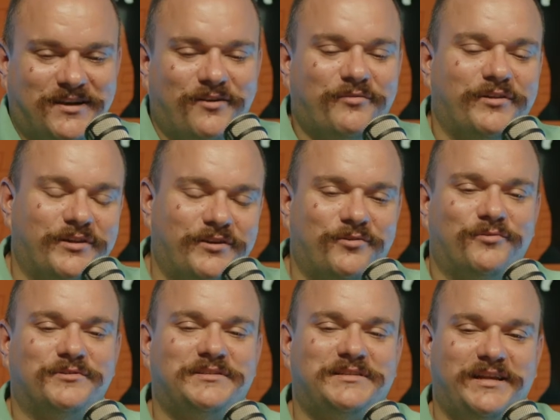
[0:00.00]
a really
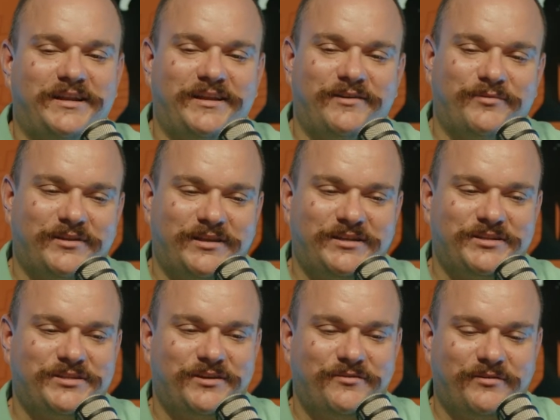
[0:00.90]
cool study where they
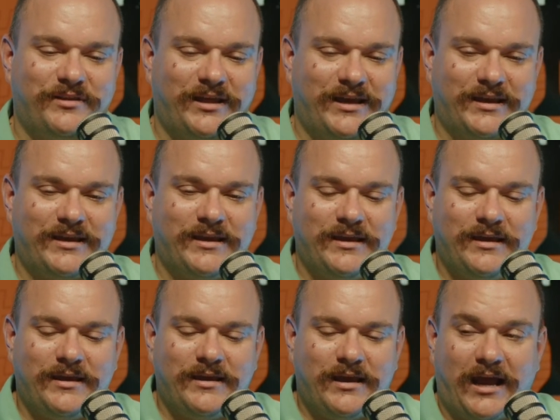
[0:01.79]
showed
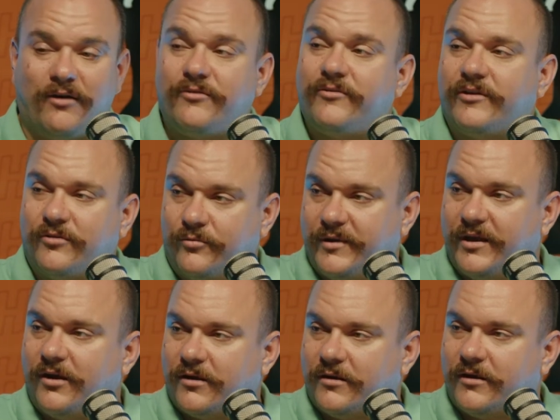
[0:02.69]
how critical we
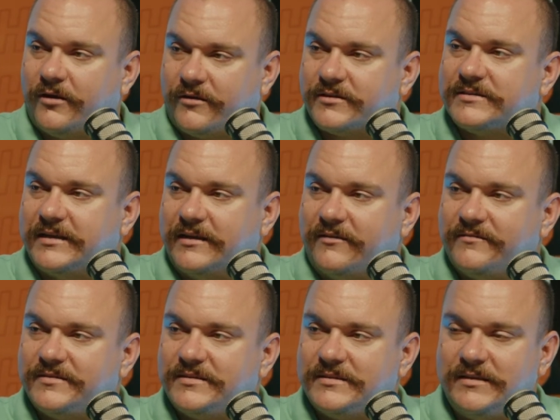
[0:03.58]
are on
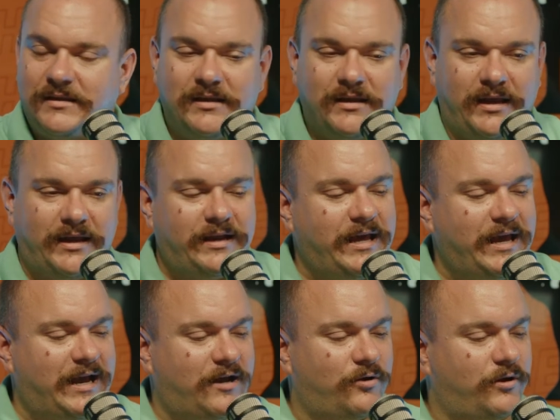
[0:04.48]
ourselves and
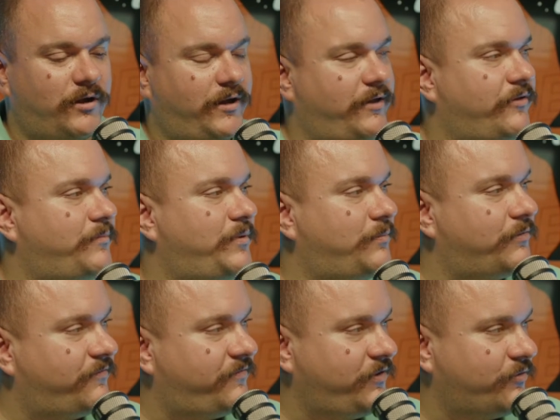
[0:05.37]
how other
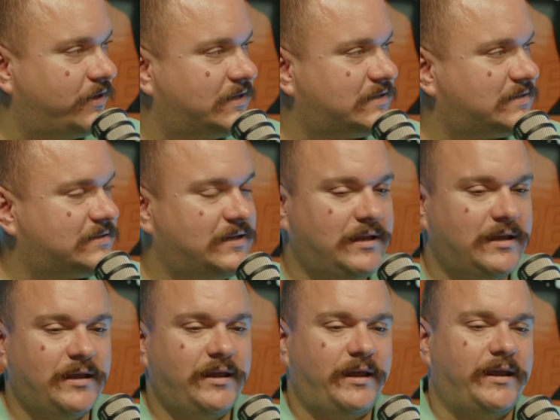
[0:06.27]
people view us.
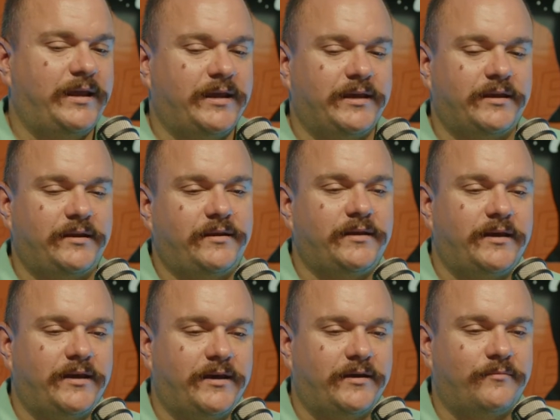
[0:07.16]

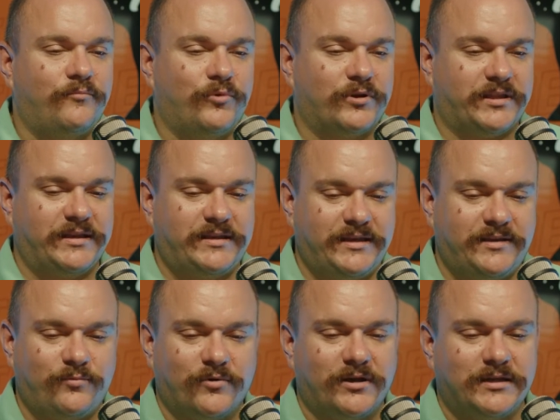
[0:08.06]
And what they did
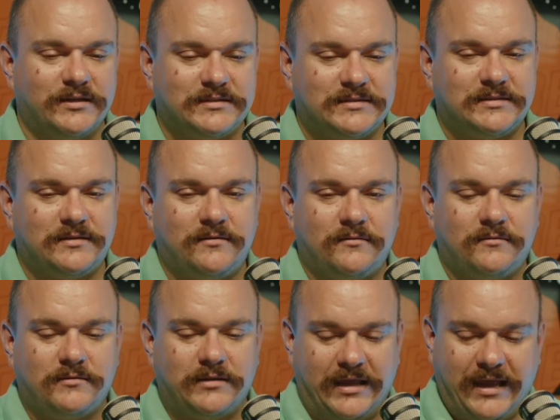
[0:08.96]
was
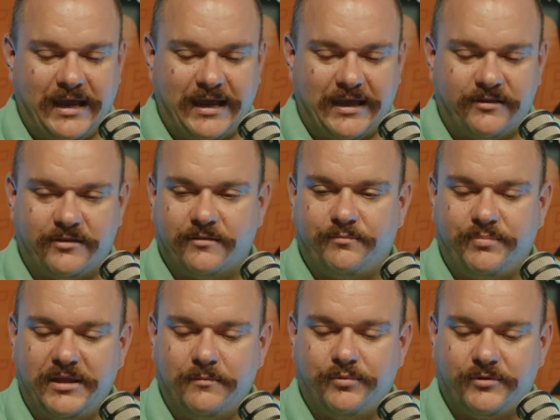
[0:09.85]
they had the
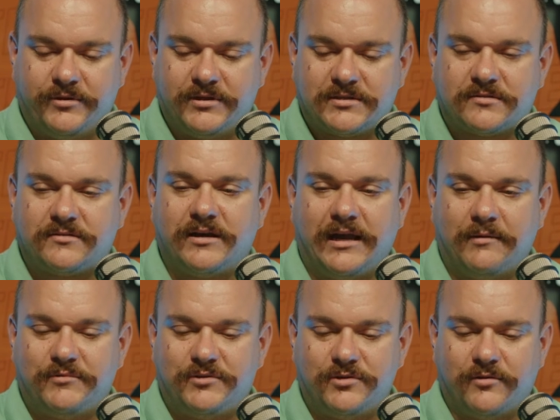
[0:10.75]
people
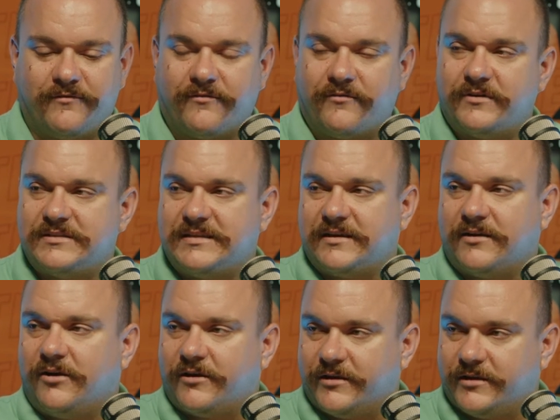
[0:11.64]
describe to a forensic
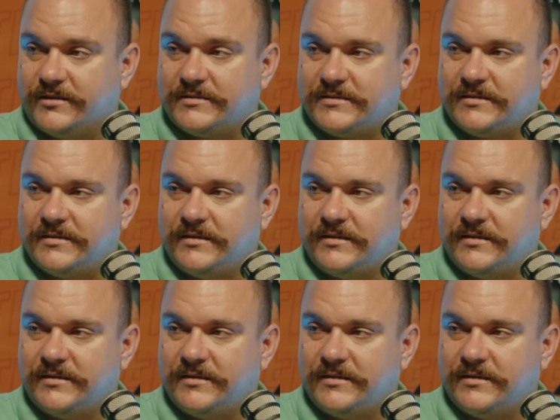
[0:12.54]
artist